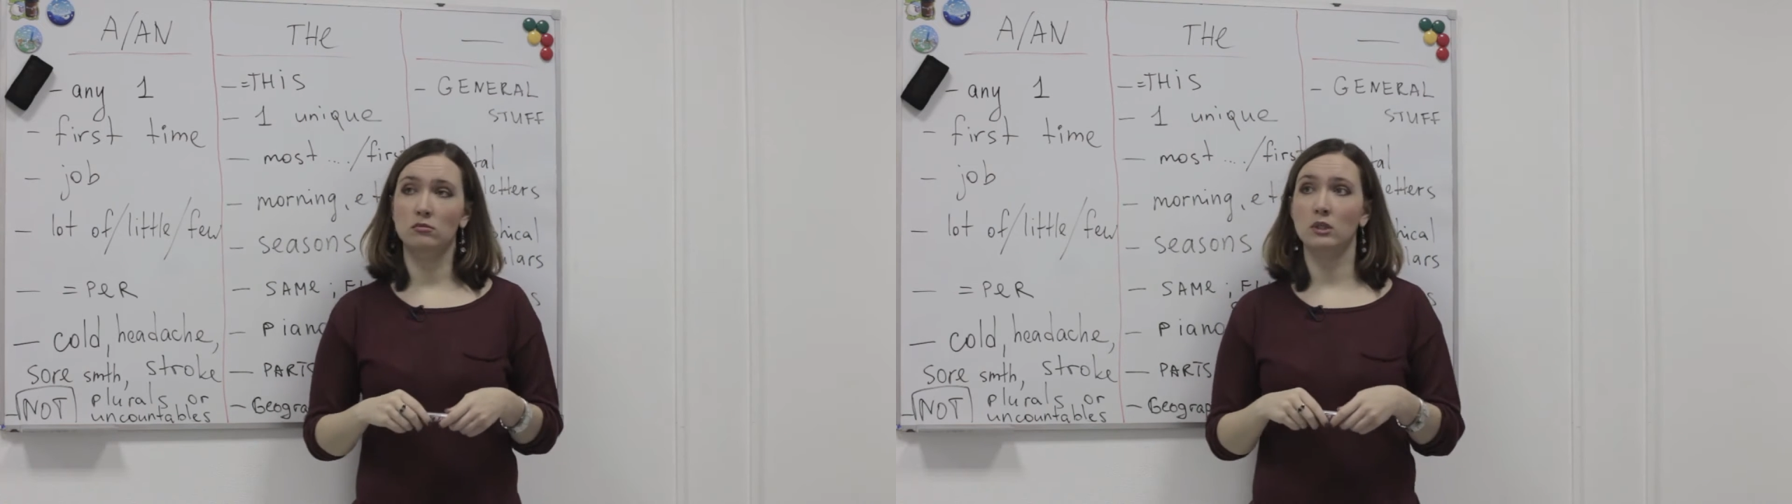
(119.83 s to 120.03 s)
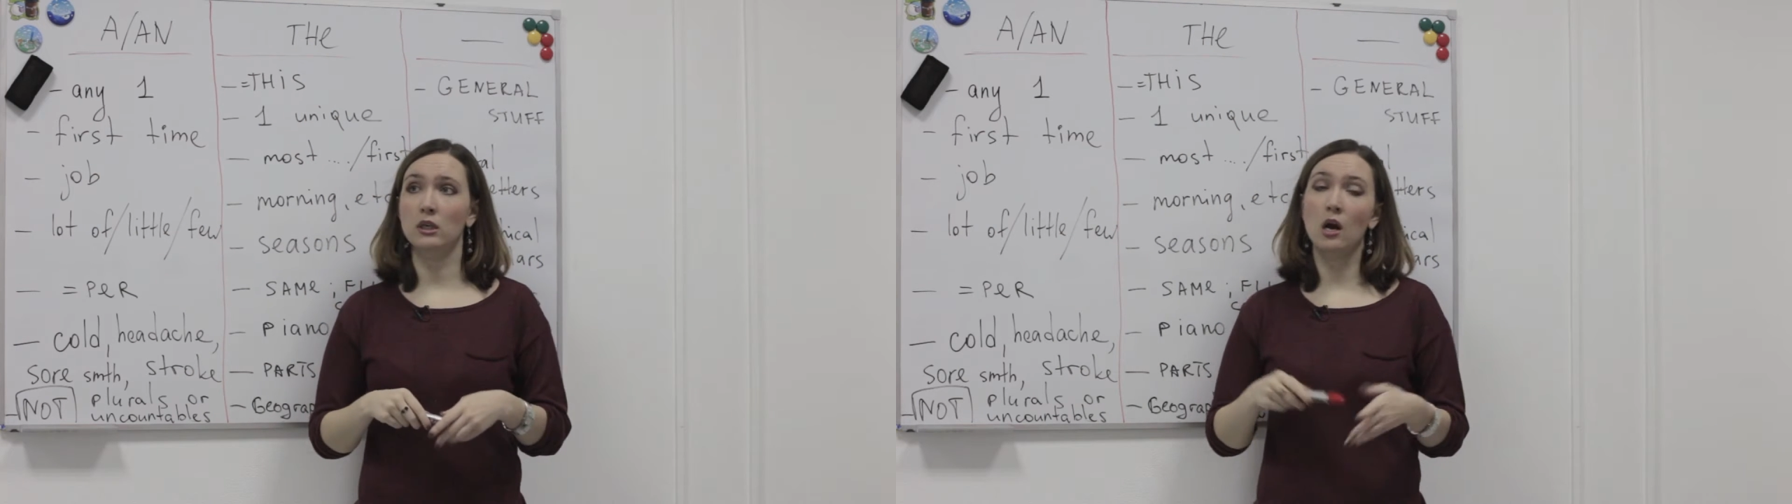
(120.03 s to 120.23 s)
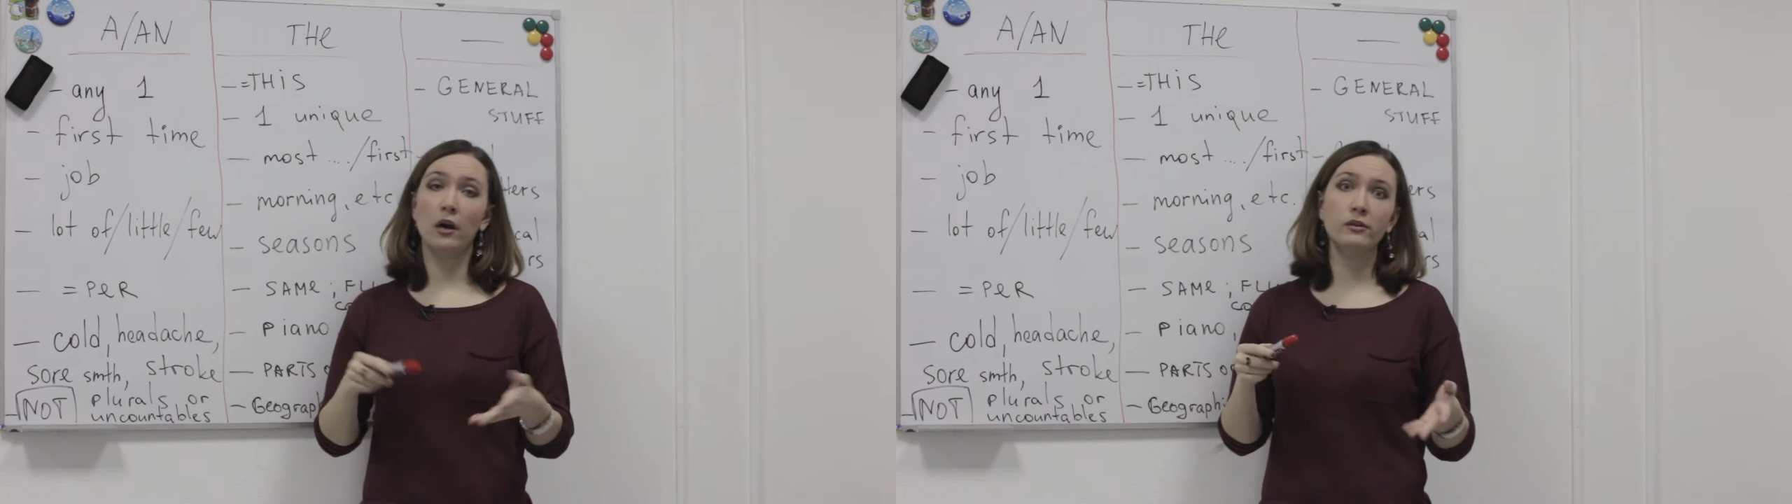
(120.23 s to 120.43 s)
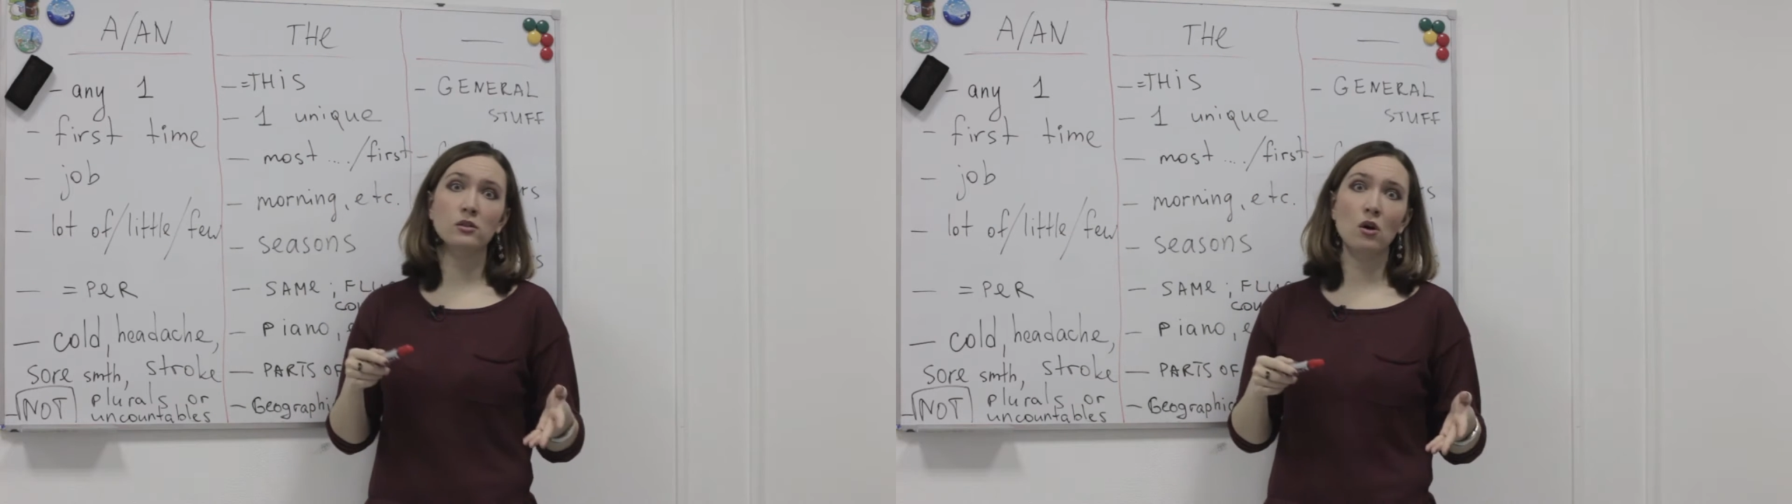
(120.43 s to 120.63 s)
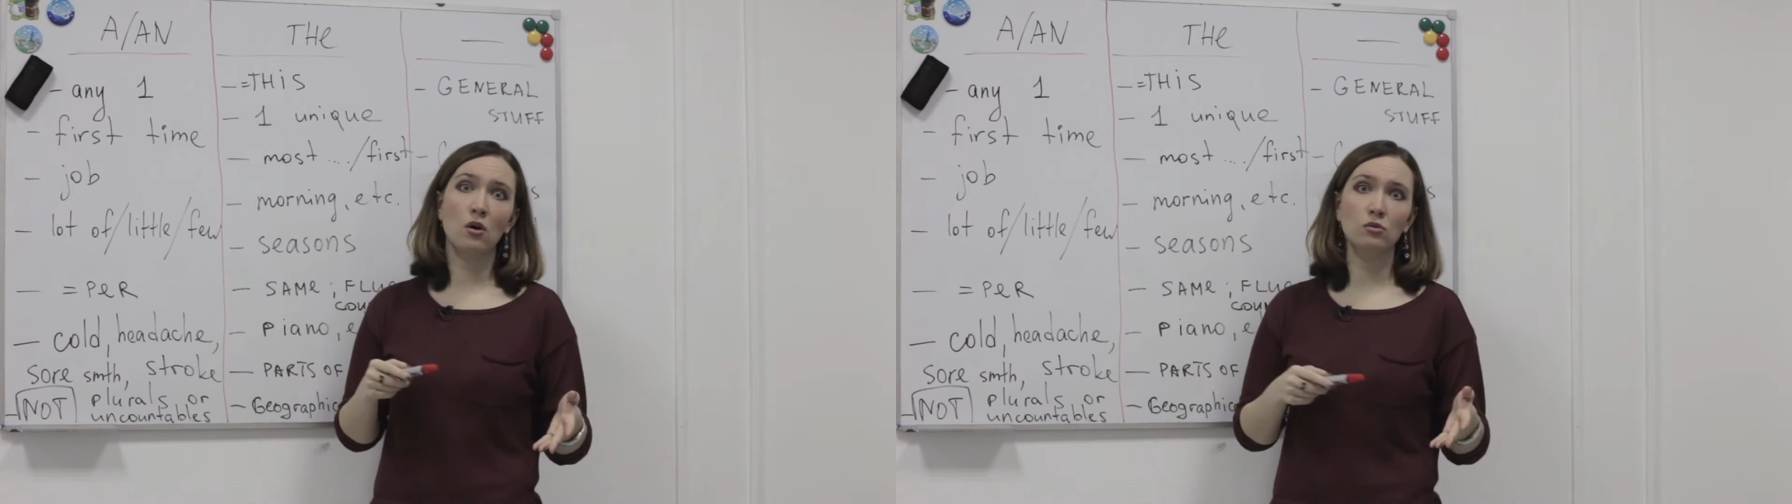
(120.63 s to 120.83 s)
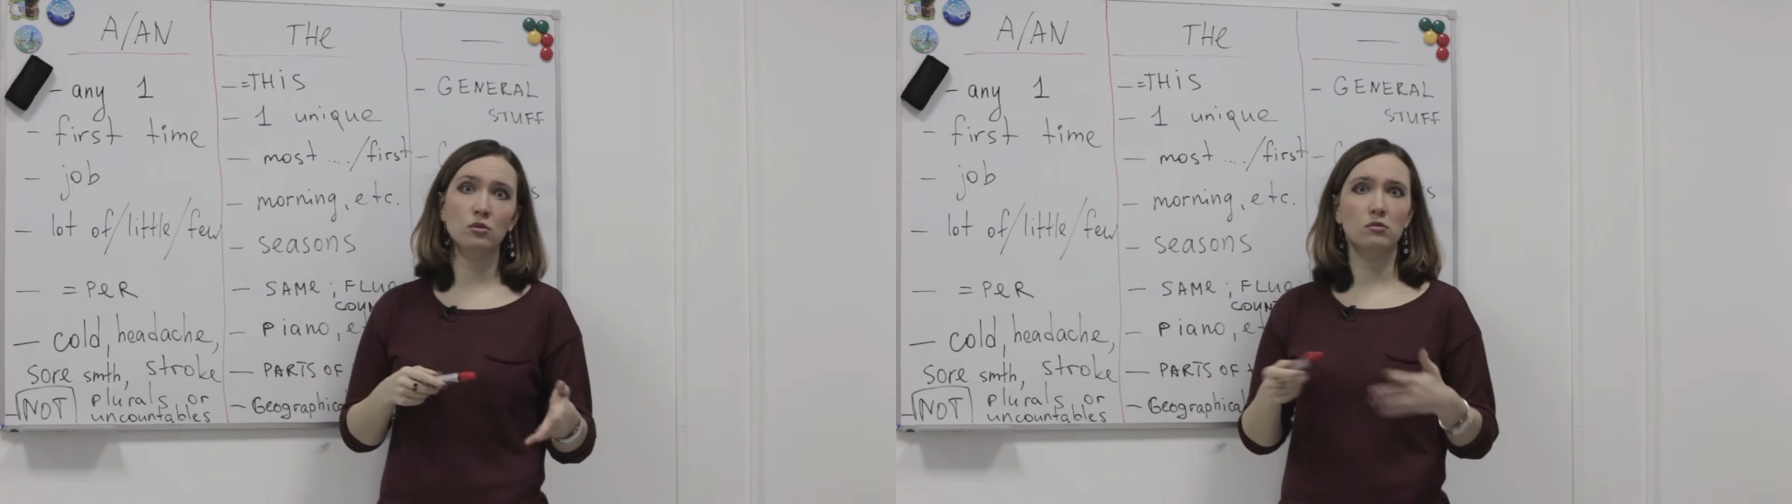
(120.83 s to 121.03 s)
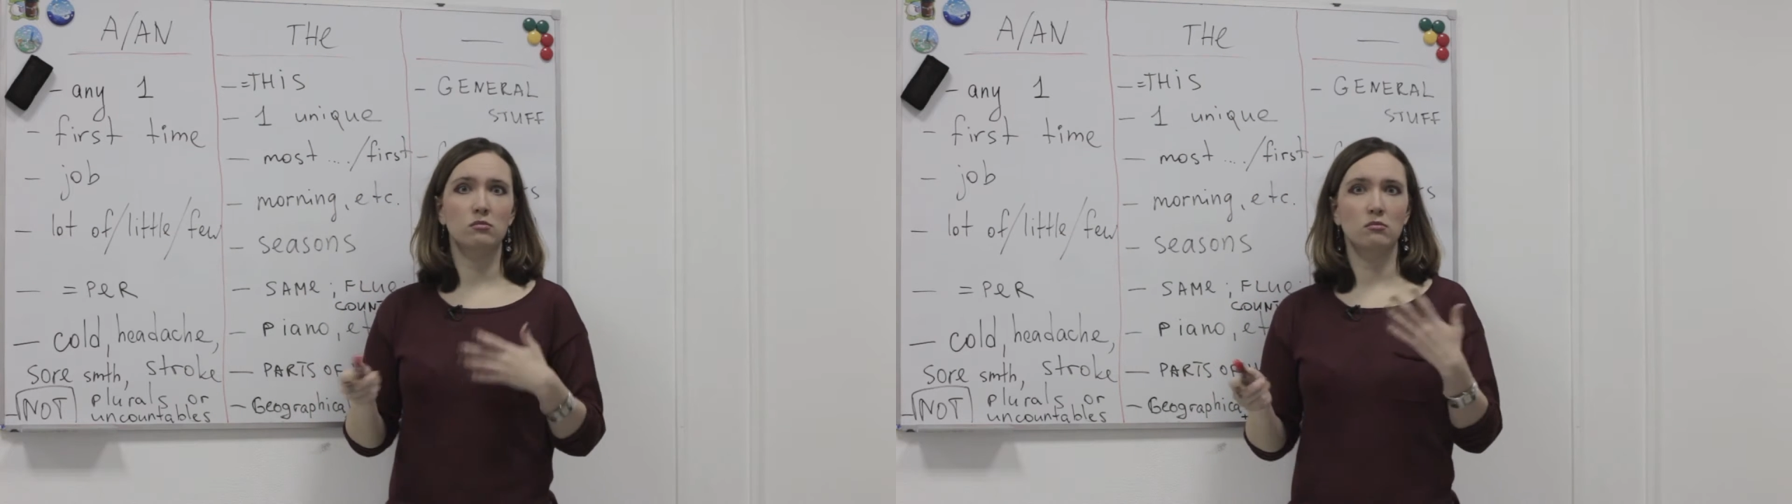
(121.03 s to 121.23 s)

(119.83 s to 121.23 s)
the car is old,